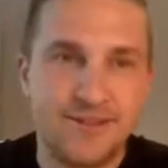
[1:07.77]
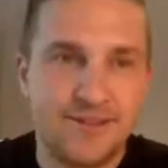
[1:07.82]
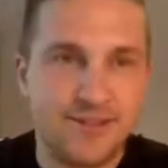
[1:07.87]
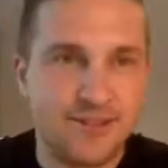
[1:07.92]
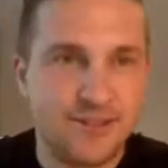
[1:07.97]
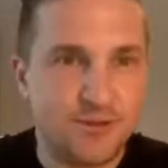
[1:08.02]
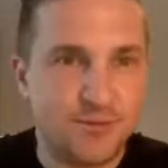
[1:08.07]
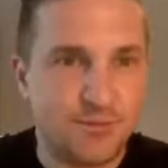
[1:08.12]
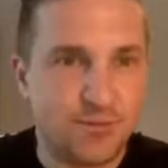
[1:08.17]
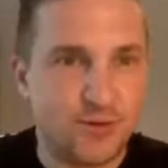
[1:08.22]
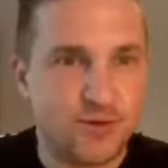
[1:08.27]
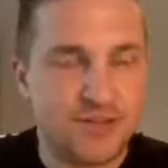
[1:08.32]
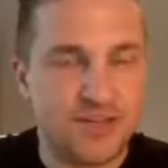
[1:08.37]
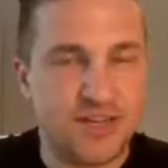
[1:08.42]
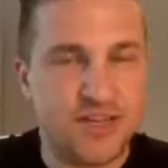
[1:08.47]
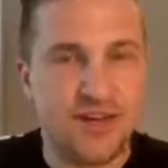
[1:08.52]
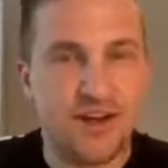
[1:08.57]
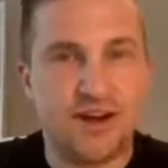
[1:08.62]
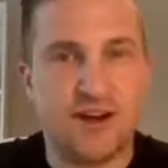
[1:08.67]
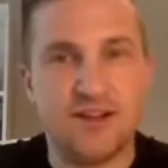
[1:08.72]
sports
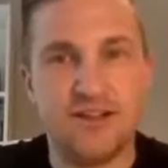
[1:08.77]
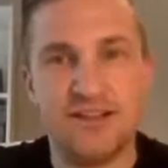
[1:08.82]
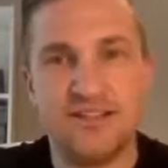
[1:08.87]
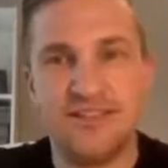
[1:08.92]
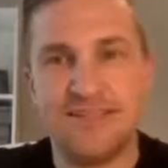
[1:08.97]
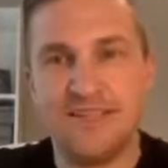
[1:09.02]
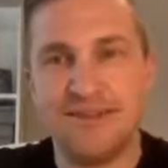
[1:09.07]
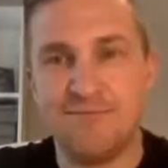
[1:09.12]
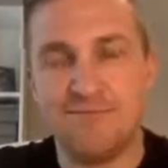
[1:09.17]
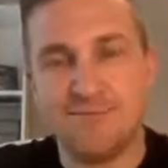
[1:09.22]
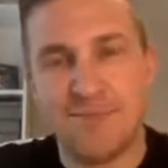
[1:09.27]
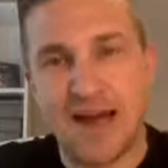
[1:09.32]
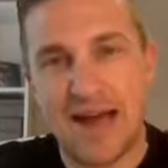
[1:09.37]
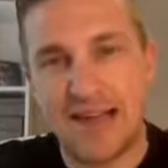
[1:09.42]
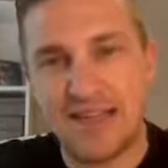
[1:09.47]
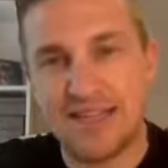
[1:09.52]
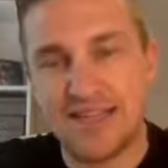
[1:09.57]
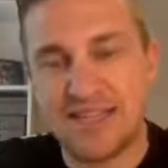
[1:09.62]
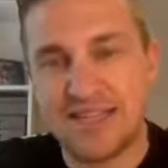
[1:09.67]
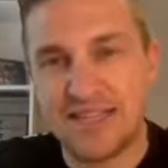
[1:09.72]
psychology,
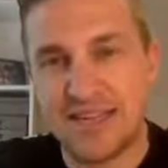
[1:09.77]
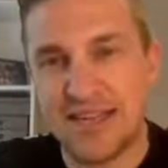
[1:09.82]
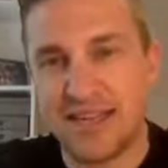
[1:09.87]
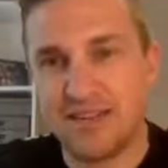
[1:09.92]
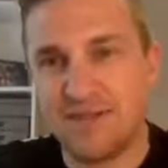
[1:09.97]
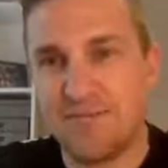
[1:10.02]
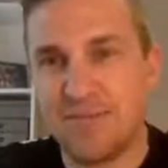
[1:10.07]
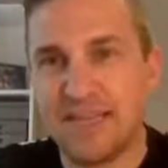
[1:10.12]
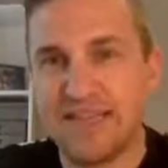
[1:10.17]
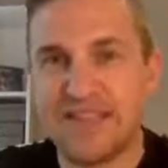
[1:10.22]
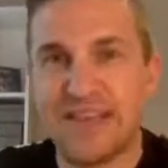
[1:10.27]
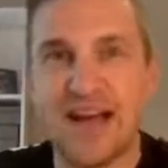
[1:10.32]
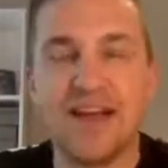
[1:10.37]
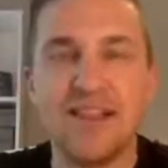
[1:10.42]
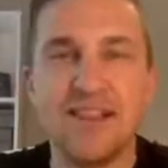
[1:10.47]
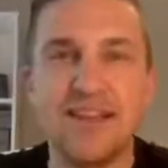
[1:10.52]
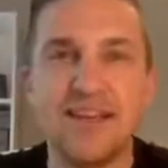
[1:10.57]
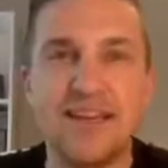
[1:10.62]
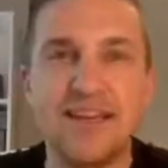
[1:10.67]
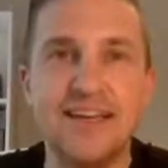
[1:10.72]
mindset,
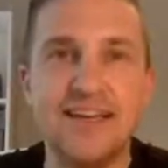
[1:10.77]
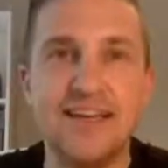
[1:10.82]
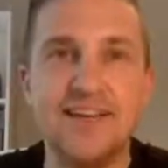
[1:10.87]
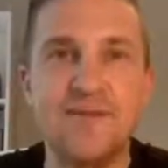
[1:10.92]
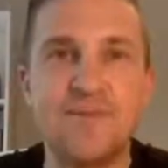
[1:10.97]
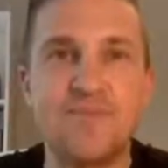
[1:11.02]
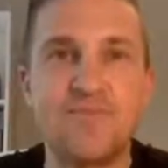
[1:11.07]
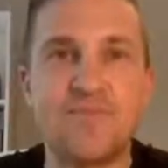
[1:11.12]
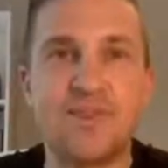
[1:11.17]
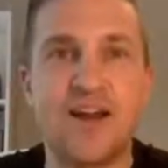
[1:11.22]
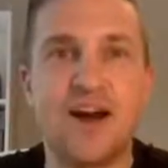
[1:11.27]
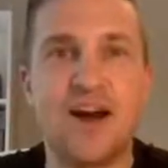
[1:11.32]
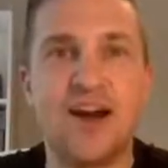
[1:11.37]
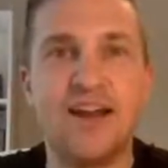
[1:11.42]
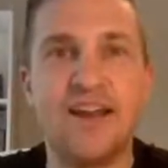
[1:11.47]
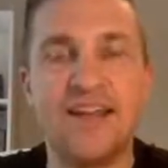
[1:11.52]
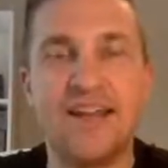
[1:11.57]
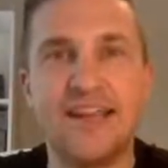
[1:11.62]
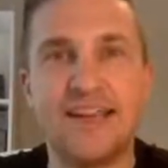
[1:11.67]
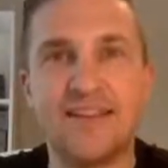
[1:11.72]
mentality,
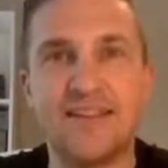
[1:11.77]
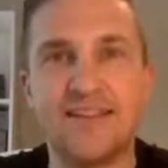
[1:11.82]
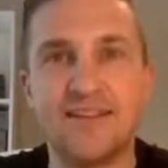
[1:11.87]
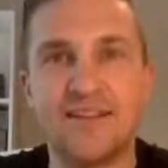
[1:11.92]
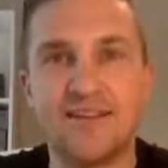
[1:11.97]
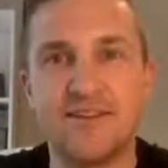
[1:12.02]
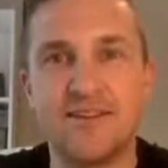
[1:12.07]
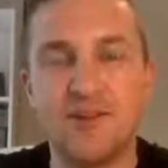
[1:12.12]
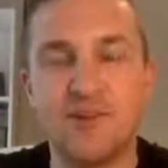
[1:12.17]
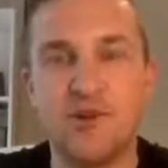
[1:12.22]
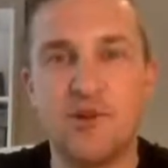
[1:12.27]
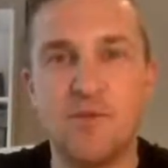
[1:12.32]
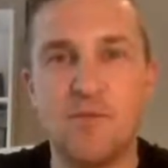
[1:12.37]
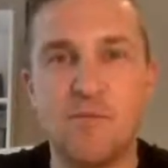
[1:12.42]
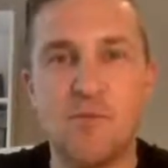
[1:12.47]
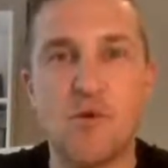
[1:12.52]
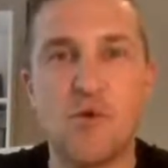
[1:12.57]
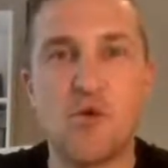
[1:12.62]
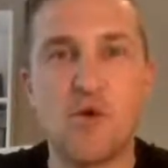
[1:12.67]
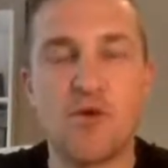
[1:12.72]
how to get you know
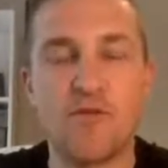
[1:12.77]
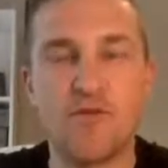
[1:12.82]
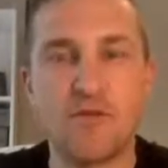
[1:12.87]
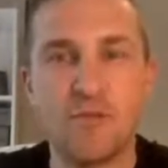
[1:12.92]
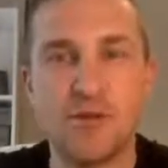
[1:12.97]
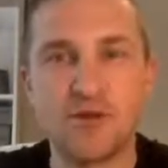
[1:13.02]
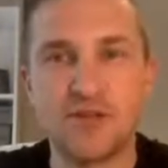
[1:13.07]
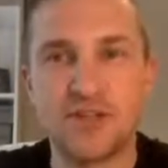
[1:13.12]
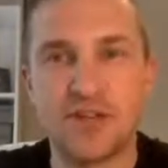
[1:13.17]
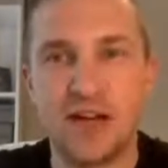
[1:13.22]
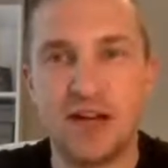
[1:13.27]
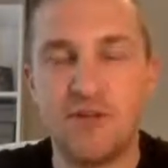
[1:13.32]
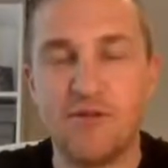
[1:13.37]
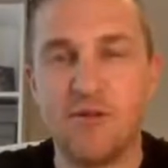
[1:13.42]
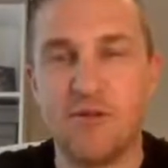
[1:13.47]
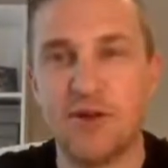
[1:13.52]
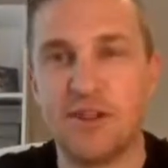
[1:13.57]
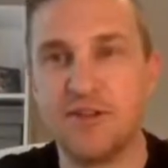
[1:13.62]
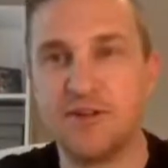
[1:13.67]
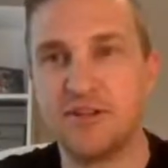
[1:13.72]
more from
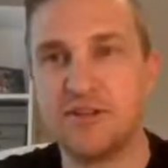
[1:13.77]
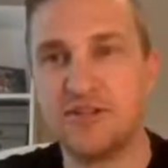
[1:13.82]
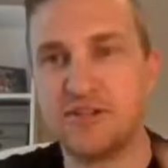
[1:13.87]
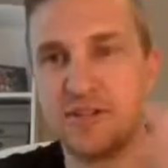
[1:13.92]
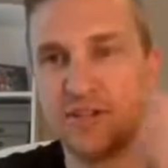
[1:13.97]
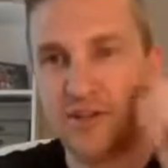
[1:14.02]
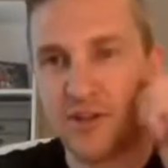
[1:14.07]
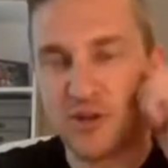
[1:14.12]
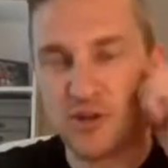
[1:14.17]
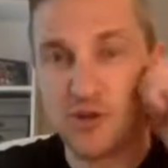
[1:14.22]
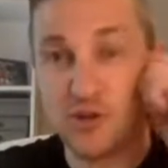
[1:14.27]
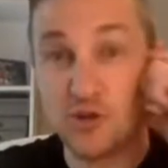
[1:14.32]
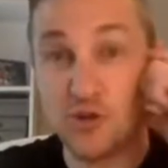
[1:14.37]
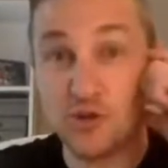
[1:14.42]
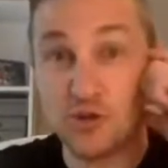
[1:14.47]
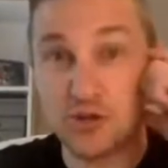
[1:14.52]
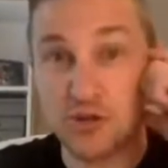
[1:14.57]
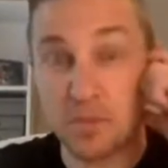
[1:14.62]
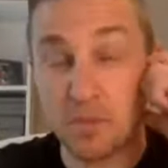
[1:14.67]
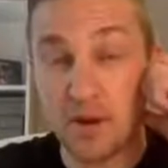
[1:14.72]
yourself, whether it's
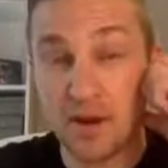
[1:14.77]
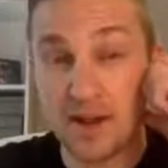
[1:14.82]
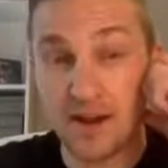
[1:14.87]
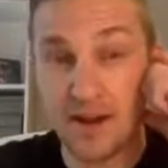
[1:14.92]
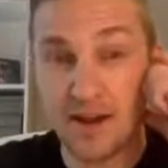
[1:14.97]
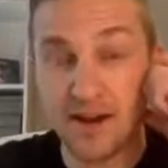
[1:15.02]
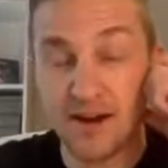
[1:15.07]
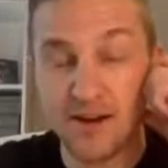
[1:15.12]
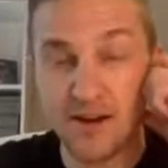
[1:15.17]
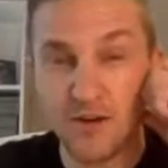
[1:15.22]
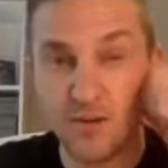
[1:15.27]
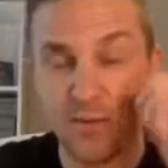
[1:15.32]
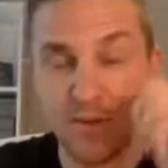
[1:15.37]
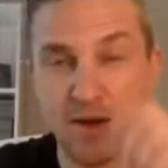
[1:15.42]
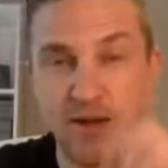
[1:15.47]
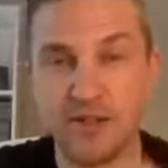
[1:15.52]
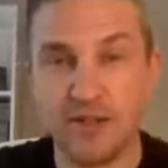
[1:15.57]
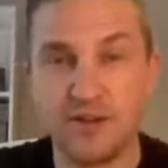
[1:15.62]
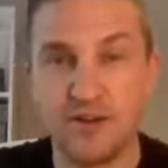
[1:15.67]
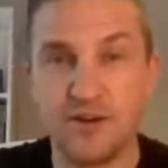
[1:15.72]
you as a player,
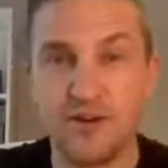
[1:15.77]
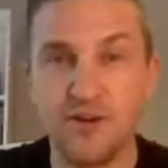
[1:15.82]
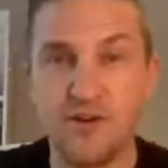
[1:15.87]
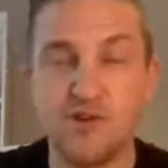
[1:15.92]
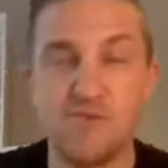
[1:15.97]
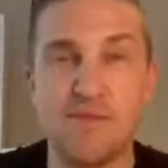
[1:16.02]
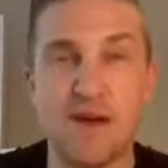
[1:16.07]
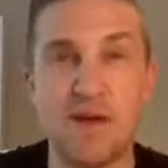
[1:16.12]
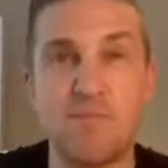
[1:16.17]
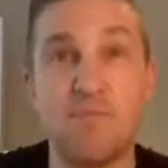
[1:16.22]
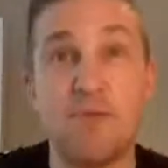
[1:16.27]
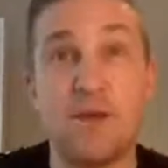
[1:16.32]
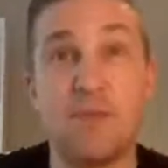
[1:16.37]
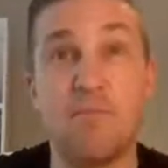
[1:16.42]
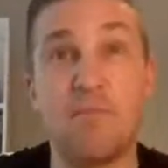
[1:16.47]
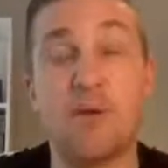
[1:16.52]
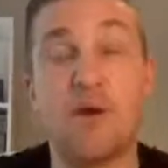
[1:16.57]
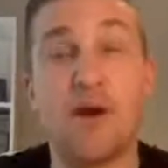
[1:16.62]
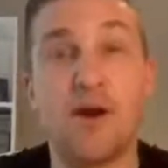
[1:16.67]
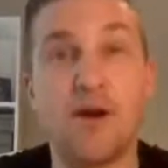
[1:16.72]
whether you might be a
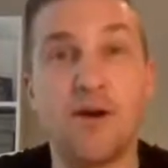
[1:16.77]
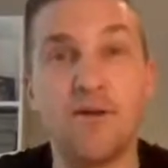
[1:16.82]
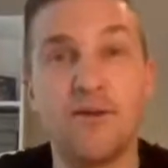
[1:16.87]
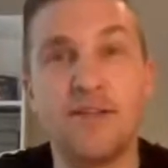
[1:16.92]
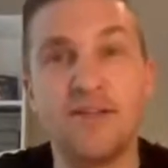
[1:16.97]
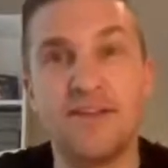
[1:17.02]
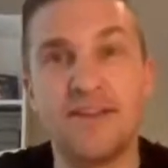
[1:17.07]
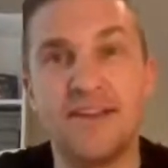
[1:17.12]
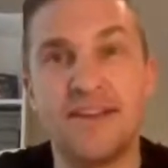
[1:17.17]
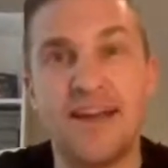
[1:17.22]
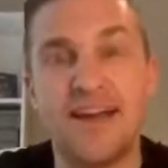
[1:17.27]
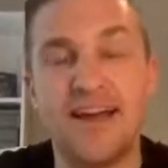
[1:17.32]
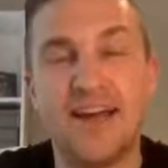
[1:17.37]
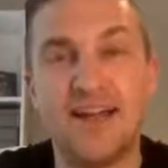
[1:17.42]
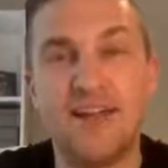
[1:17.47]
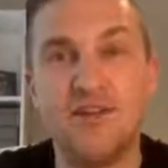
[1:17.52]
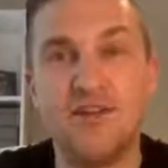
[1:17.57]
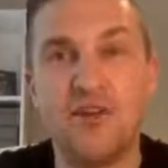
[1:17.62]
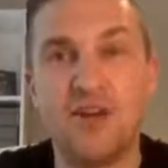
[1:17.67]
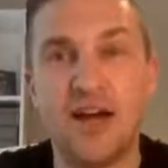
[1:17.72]
parent
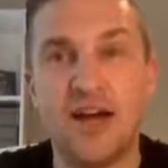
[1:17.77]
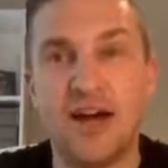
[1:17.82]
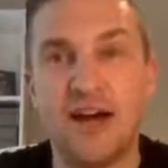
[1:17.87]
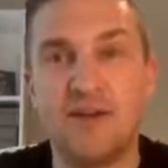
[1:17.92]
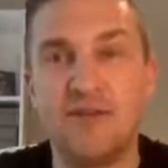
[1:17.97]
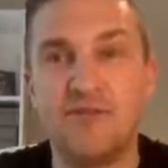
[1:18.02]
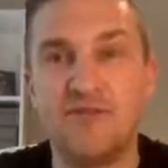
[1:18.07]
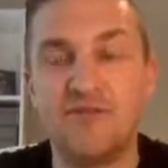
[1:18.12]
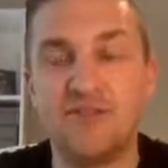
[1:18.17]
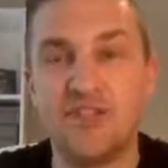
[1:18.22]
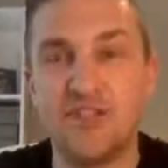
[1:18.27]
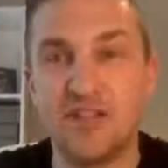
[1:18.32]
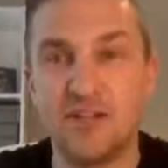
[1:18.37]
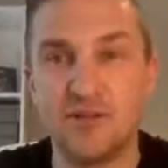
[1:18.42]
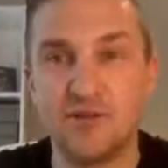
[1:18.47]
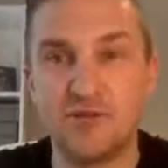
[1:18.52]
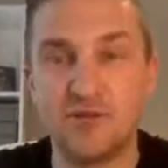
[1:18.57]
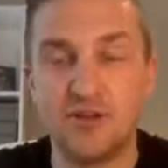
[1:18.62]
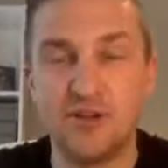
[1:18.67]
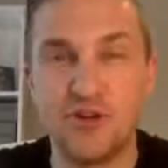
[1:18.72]
and you have
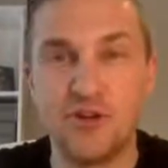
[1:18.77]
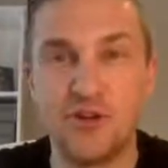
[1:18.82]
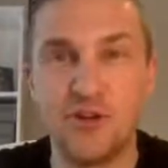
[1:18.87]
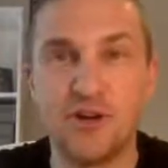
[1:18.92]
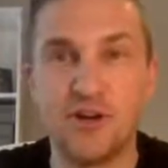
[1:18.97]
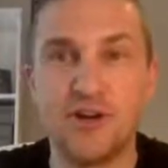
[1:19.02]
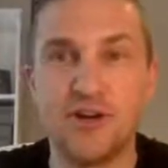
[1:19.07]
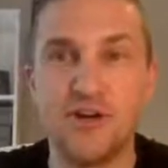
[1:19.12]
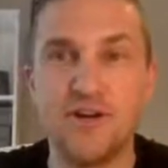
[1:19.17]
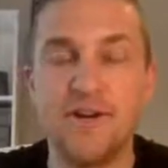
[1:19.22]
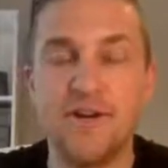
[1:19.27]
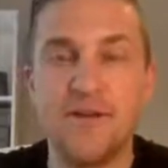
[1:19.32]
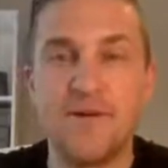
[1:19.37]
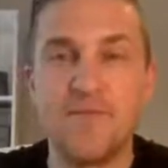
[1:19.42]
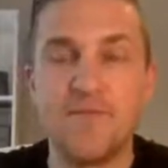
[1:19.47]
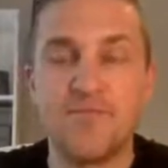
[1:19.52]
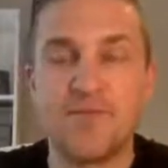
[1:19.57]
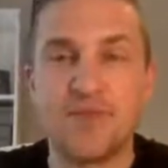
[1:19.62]
children who are